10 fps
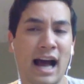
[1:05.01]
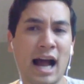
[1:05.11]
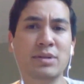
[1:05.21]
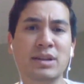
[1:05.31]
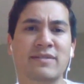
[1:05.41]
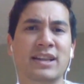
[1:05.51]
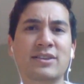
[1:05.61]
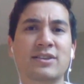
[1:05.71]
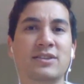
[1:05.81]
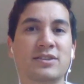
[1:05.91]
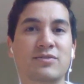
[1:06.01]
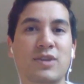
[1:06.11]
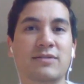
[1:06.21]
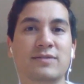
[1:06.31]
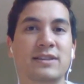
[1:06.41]
I believe that there's
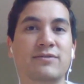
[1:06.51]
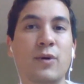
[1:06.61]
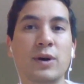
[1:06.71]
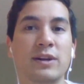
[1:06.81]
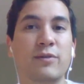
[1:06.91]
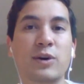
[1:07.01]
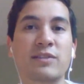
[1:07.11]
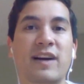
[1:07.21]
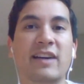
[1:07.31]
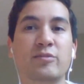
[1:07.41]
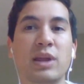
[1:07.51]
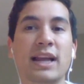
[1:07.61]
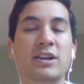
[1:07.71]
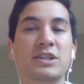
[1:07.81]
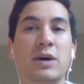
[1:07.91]
roughly 45
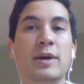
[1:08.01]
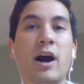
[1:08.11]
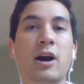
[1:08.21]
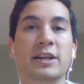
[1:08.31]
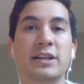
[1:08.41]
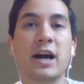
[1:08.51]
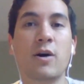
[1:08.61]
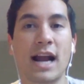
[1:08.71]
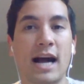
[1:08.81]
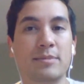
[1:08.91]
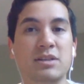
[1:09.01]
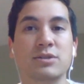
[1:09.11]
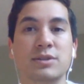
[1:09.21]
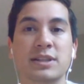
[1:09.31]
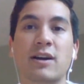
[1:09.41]
players that we already know are
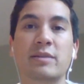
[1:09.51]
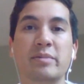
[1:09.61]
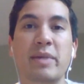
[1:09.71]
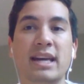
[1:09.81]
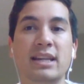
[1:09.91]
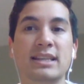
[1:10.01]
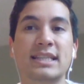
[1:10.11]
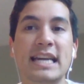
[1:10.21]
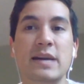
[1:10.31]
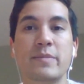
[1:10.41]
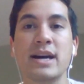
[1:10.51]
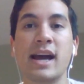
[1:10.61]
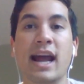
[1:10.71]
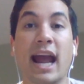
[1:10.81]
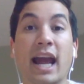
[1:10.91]
absolutely going to be making the team.
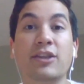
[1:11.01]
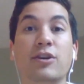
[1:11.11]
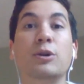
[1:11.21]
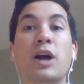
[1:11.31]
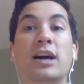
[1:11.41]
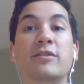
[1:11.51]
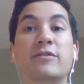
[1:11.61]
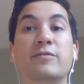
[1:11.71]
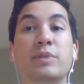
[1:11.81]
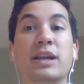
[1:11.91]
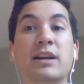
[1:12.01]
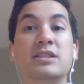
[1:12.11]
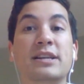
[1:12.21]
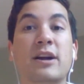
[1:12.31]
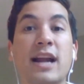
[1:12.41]
And there are a lot of
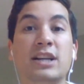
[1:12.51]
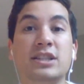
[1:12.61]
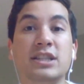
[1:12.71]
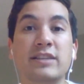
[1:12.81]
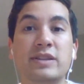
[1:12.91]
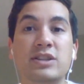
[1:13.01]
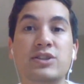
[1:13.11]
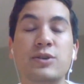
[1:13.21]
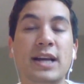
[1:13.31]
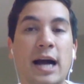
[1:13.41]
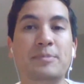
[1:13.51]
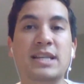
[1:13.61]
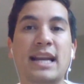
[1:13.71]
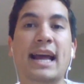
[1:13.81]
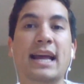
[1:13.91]
players that aren't actually even suiting up
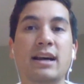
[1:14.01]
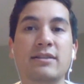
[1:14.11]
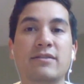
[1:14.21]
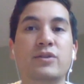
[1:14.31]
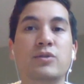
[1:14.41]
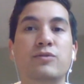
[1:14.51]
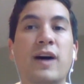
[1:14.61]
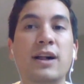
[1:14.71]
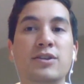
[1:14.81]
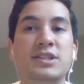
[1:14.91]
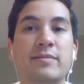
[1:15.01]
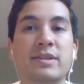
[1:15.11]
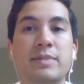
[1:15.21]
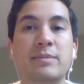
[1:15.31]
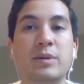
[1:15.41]
tonight. If you follow some of
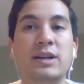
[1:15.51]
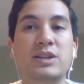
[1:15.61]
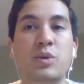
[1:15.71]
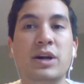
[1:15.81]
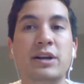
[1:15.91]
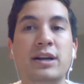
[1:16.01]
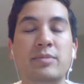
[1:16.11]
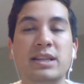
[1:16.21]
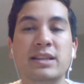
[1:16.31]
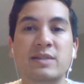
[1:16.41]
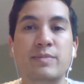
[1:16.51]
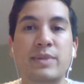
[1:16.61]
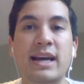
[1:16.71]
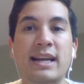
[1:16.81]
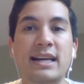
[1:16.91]
the people on Twitter, I believe it's
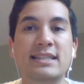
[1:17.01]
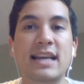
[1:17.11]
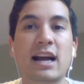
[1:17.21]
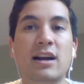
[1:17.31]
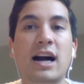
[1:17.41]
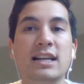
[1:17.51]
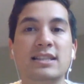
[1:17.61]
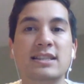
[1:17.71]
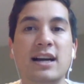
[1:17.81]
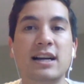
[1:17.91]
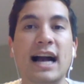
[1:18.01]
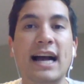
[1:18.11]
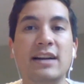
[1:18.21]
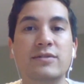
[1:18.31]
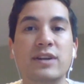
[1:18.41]
been Zach Cox and Doug
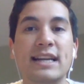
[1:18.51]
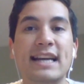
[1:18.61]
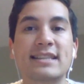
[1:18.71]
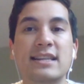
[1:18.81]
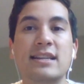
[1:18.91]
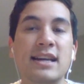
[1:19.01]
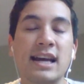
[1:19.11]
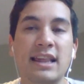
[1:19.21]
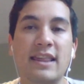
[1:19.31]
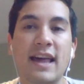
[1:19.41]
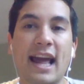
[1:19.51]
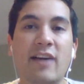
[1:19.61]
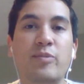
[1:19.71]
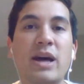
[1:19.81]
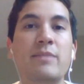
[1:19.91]
Kyde over at Nesson, they
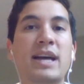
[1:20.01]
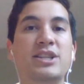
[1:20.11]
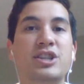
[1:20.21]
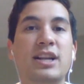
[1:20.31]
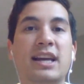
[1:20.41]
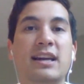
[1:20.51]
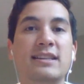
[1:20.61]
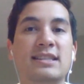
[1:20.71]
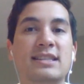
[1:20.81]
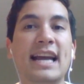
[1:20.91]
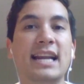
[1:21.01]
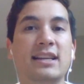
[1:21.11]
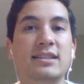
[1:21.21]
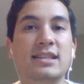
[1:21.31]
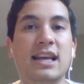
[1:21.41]
have been mentioning
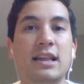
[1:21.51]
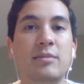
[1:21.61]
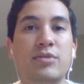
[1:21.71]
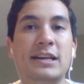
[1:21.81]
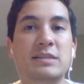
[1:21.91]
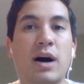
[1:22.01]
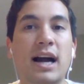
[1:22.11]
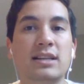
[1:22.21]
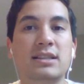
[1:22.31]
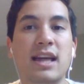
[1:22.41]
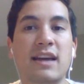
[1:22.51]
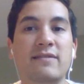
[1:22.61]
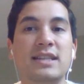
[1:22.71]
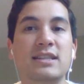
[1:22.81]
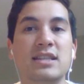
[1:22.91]
sightings in the press box. They have
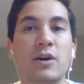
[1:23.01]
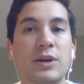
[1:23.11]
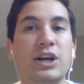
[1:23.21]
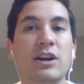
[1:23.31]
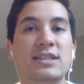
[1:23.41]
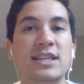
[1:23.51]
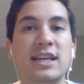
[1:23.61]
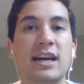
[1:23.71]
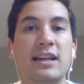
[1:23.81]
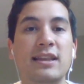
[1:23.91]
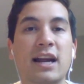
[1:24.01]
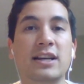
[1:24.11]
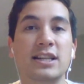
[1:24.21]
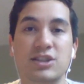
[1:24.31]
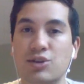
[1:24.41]
seen Tony Garcia in there.
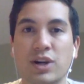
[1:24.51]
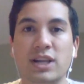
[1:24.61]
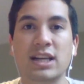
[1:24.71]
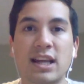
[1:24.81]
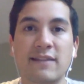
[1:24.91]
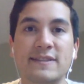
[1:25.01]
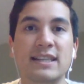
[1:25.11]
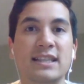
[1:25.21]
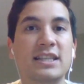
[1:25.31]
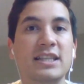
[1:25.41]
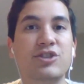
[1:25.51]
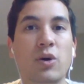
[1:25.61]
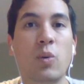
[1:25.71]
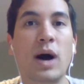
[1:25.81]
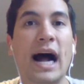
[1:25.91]
He's the rookie. They've seen
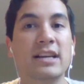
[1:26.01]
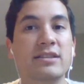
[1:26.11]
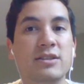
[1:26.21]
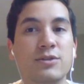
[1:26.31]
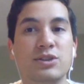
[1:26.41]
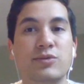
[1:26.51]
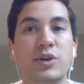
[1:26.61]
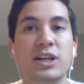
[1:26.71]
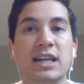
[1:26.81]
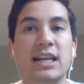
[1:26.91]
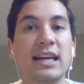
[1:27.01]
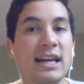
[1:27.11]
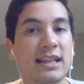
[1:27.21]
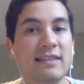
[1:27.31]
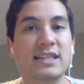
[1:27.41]
Dietrich Wise, who's the rookie.
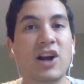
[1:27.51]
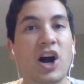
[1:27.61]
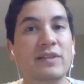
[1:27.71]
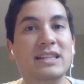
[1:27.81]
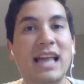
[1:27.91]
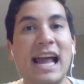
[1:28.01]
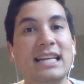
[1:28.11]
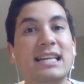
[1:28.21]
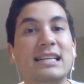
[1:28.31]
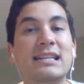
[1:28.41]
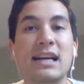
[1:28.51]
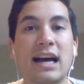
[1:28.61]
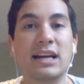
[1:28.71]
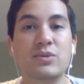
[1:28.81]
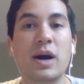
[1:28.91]
They've seen Harvey Lange
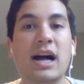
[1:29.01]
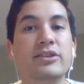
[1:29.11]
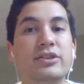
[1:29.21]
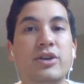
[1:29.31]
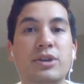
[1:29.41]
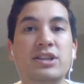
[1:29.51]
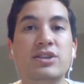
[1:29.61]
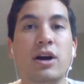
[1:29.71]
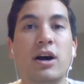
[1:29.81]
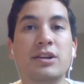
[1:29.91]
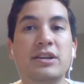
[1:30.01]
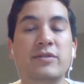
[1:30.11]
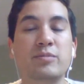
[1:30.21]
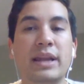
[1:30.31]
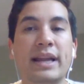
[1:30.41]
as well. So these are all
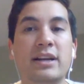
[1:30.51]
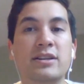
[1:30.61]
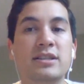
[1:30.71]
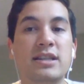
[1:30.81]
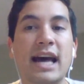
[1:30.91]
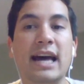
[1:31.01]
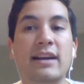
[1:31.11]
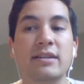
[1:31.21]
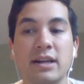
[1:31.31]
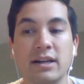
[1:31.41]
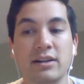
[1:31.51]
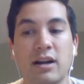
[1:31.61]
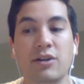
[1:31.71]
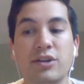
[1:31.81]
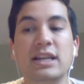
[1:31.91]
different players that,
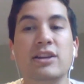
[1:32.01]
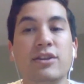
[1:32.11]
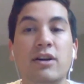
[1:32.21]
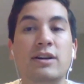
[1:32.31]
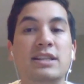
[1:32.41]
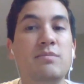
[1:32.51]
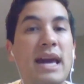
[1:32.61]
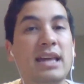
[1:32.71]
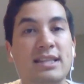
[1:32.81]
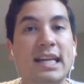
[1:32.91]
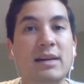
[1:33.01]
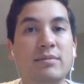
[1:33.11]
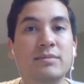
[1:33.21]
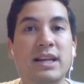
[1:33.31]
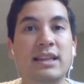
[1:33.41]
they're either going to make the
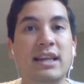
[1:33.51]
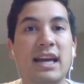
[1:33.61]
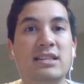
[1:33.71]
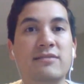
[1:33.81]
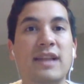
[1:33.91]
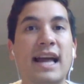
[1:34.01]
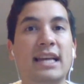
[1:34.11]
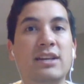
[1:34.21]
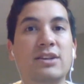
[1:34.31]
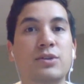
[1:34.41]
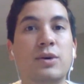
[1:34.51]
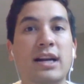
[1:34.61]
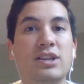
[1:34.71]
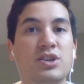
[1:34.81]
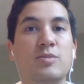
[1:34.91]
team in the case of Lange, who I
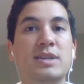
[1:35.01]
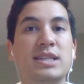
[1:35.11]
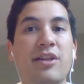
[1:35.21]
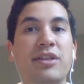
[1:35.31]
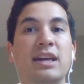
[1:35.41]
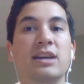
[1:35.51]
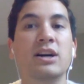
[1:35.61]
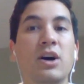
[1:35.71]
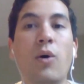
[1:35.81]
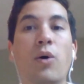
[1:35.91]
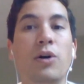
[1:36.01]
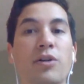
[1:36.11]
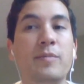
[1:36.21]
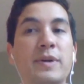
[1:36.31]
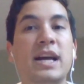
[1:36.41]
assume is healthy, or
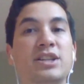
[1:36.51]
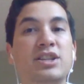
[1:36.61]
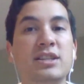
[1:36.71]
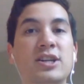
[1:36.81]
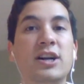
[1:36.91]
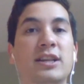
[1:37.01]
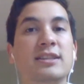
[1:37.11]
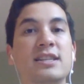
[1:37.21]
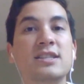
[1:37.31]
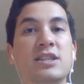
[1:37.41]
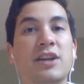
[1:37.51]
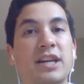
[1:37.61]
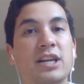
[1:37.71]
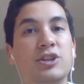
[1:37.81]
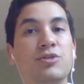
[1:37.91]
they're potentially starting the season on the
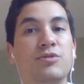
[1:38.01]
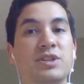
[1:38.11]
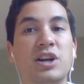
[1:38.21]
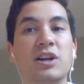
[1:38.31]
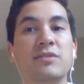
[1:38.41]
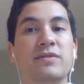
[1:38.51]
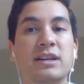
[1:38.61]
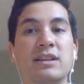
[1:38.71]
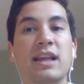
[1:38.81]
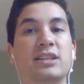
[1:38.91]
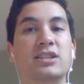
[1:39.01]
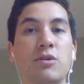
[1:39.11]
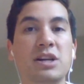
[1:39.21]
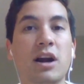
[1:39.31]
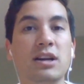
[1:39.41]
injured reserve, like
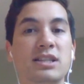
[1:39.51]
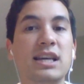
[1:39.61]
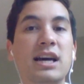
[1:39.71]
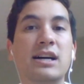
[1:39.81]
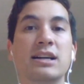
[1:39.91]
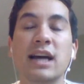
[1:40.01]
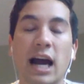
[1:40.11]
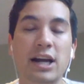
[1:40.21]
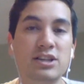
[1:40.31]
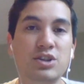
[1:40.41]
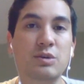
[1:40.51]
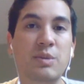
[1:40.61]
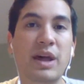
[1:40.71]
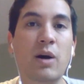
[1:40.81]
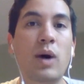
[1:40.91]
Tony Garcia. I
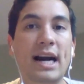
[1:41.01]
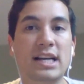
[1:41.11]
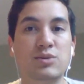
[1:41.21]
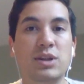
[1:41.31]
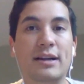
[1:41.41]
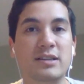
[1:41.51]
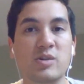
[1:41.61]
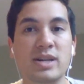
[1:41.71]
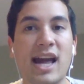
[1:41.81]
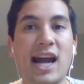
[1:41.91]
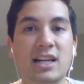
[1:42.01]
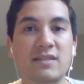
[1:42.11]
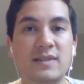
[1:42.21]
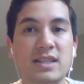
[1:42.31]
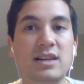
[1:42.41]
assume that Wise will also be
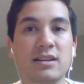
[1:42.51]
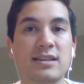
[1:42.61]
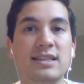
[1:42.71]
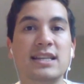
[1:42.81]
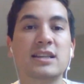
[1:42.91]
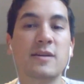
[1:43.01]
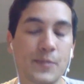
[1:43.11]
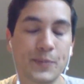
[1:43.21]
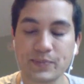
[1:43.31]
active to start the season.